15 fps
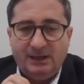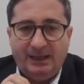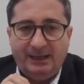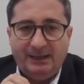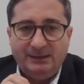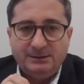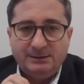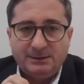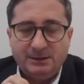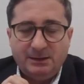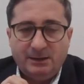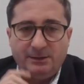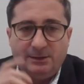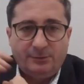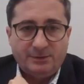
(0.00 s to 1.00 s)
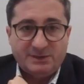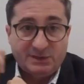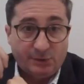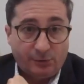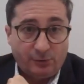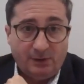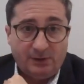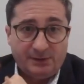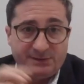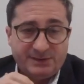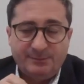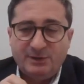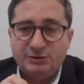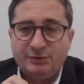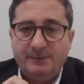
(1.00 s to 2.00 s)
and there is circular
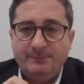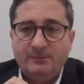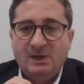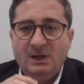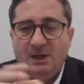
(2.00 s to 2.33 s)
symmetry.